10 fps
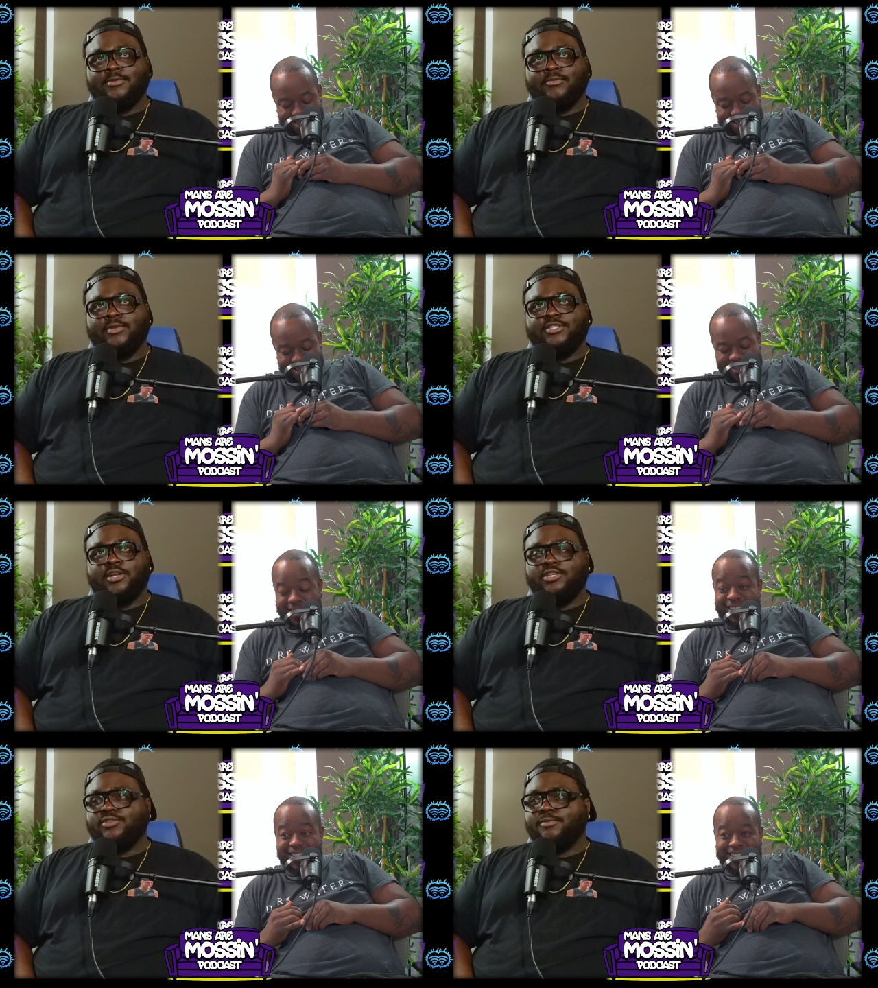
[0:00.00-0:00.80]
Speaker 1: Which
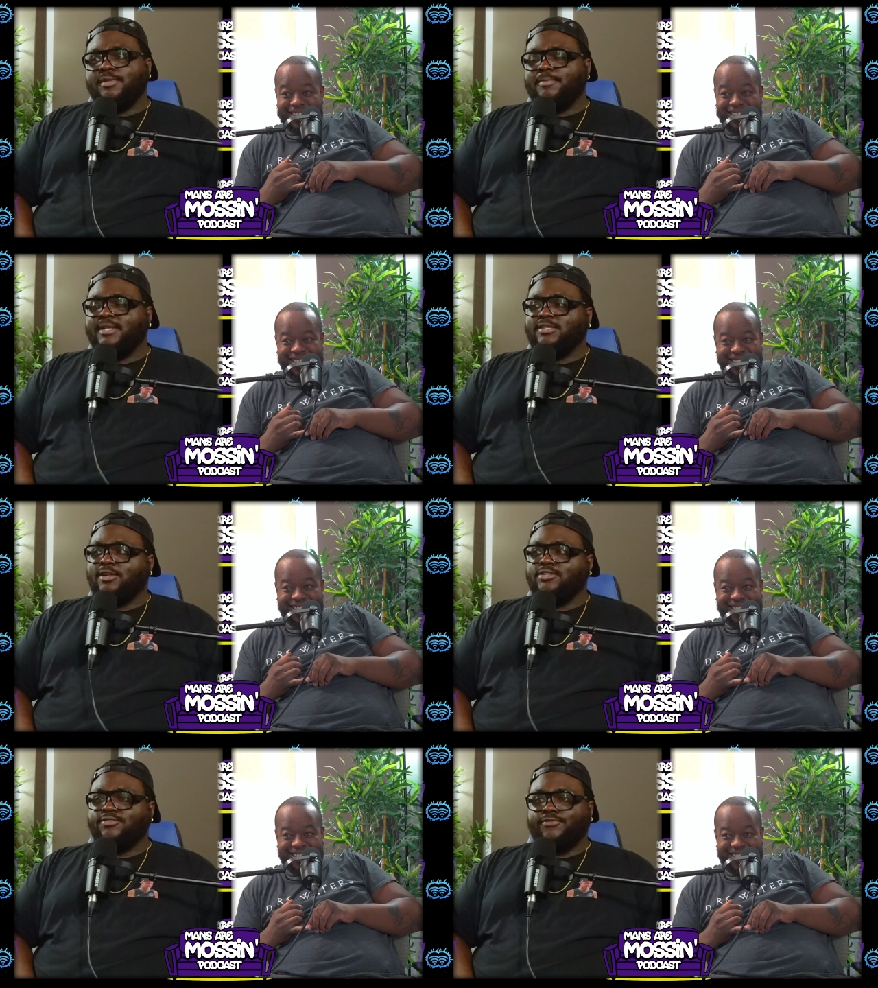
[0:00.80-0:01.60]
country would be the best
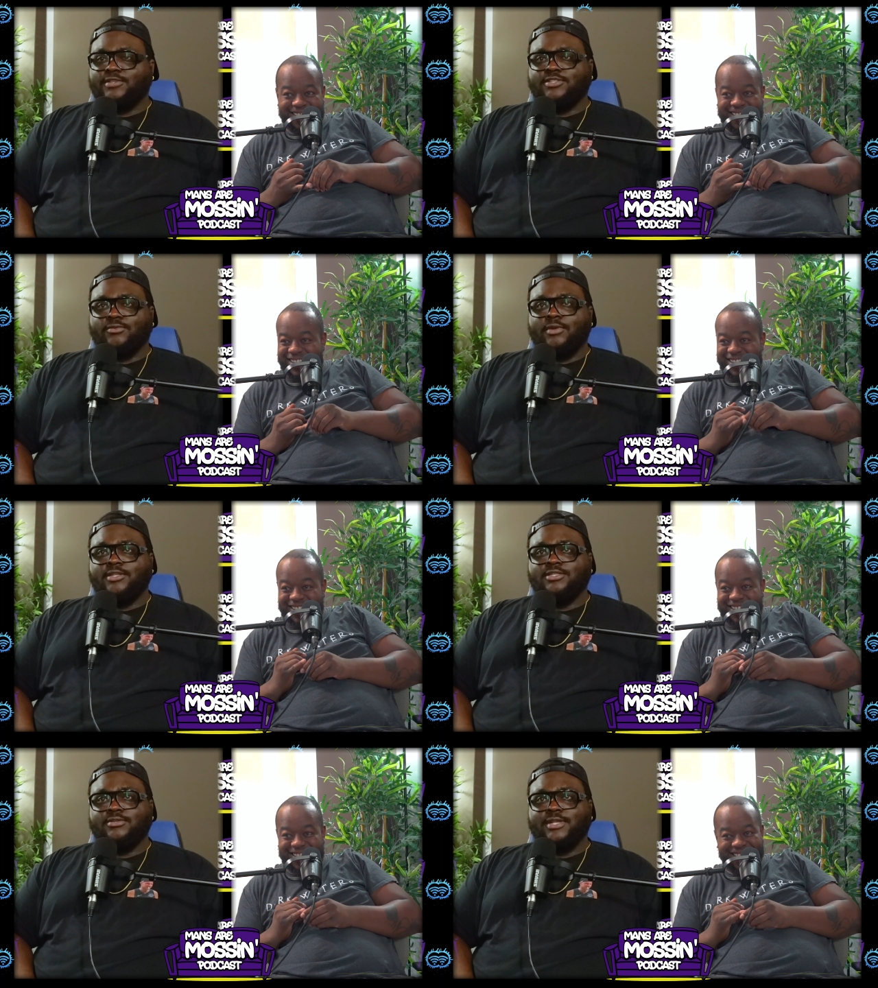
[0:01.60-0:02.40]
country for us to
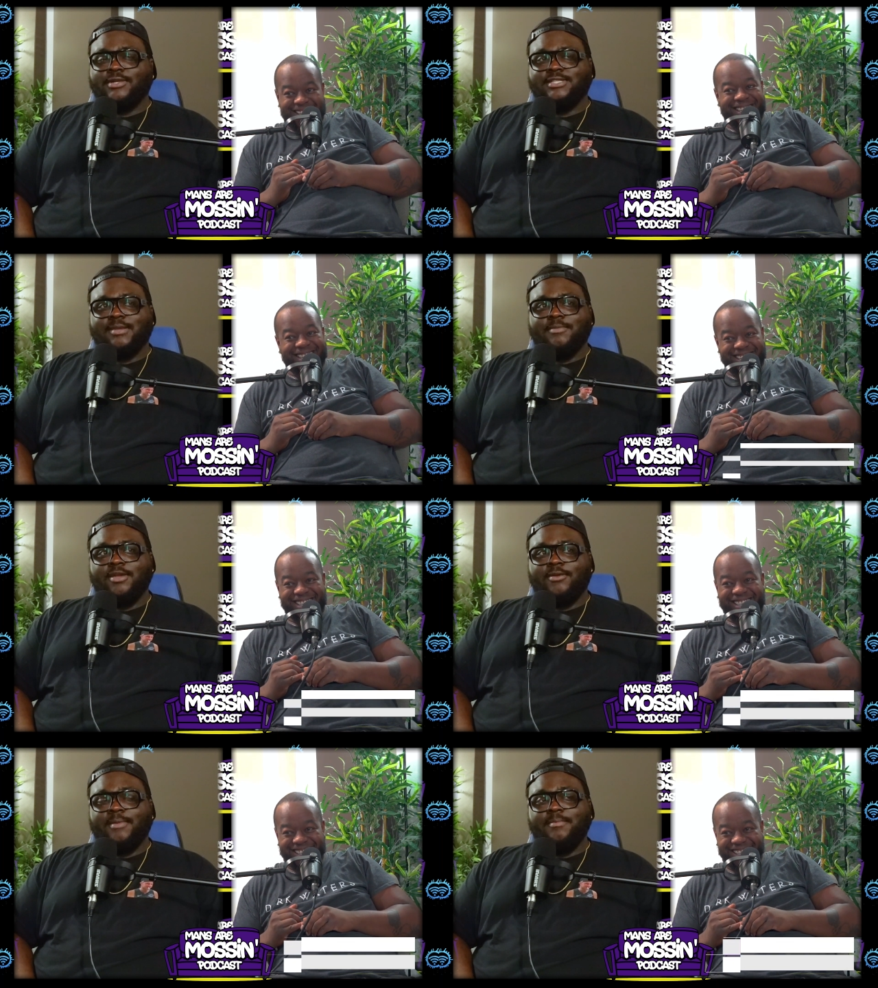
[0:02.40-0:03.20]
run to? And I was like,
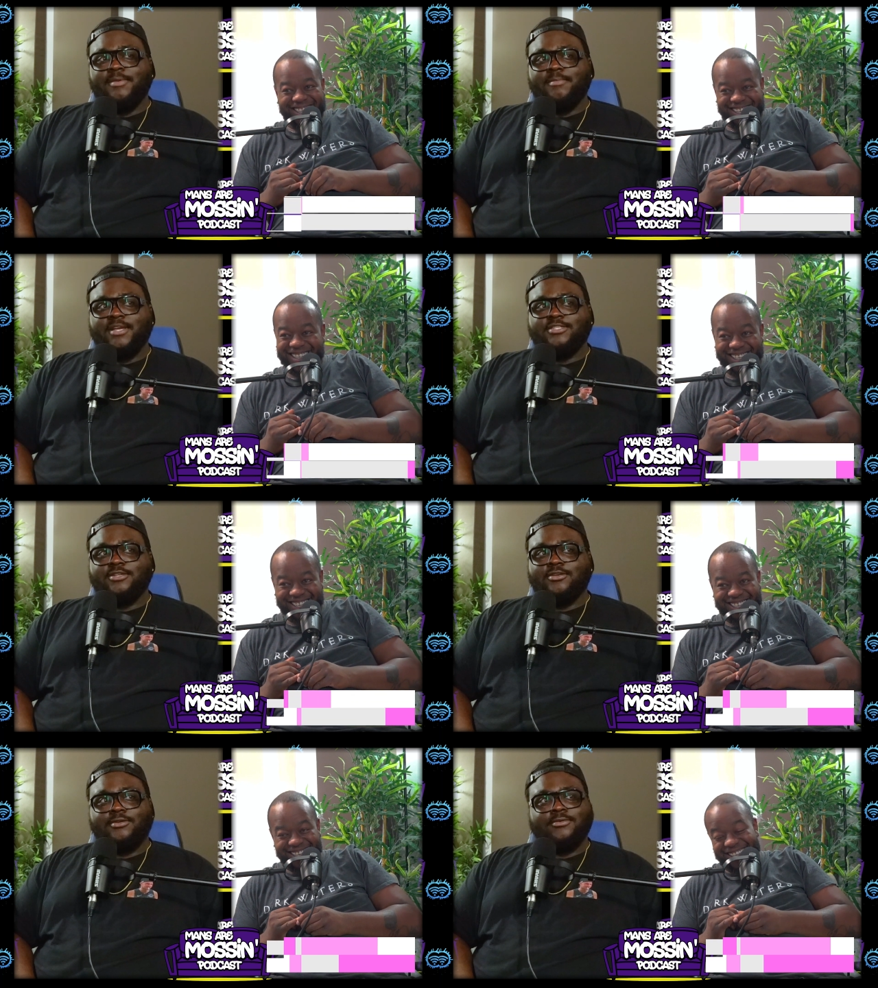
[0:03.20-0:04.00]
"Yo, it might be
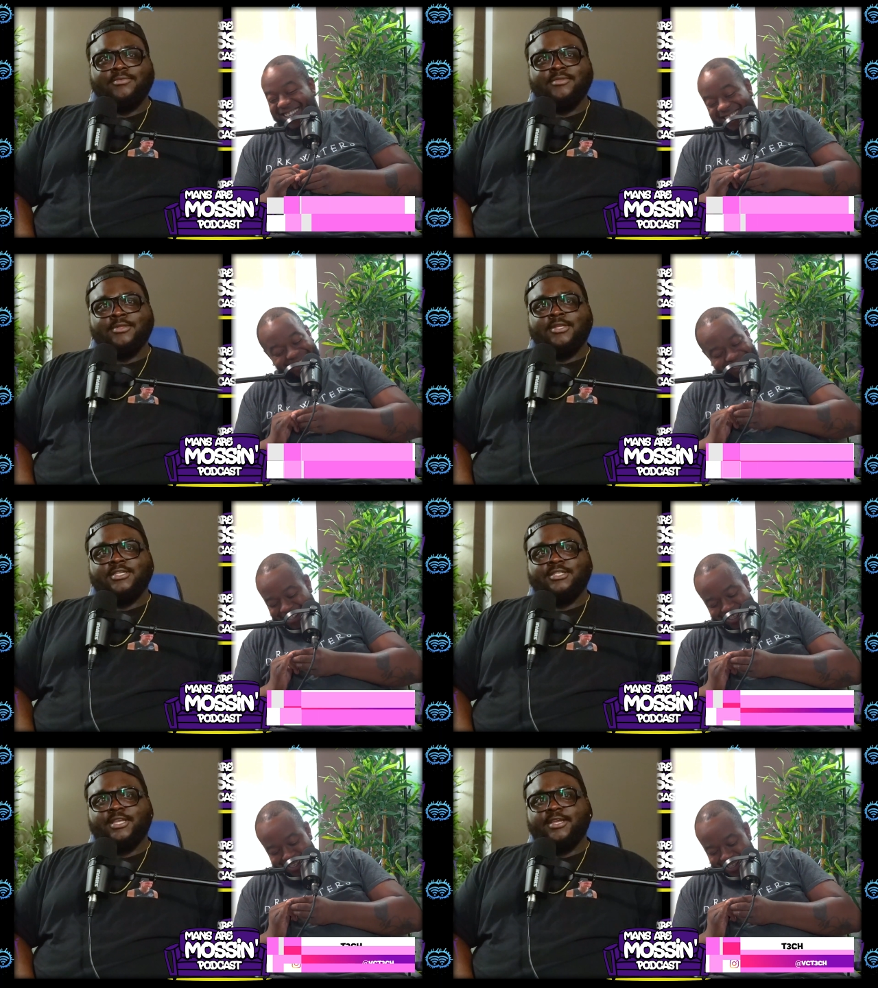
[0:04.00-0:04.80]
Mexico,
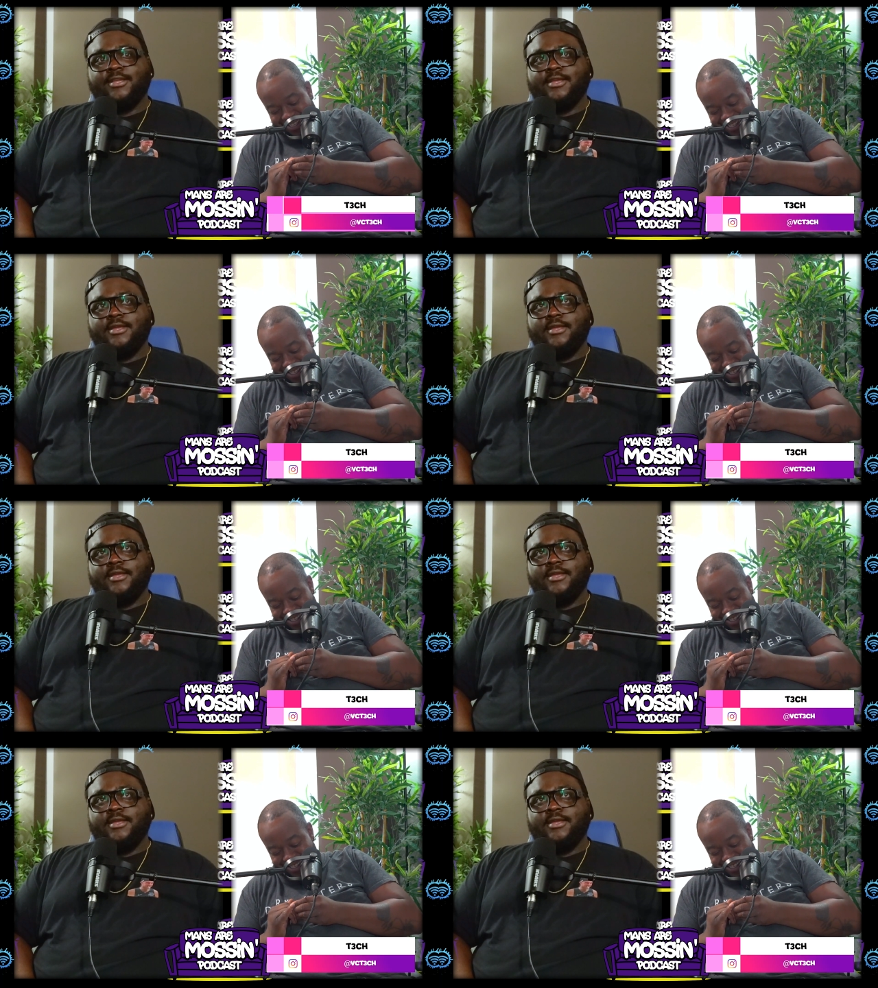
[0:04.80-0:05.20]
because like,